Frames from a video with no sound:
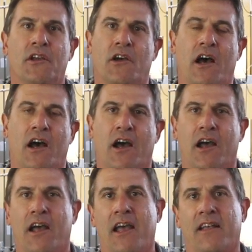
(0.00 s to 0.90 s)

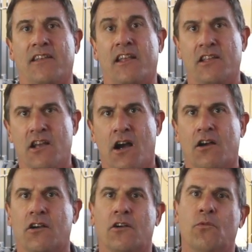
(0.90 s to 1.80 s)
as a
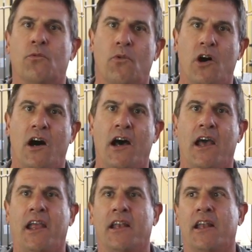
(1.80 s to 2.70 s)
younger
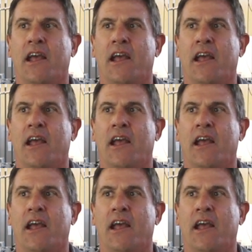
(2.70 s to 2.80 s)
wine,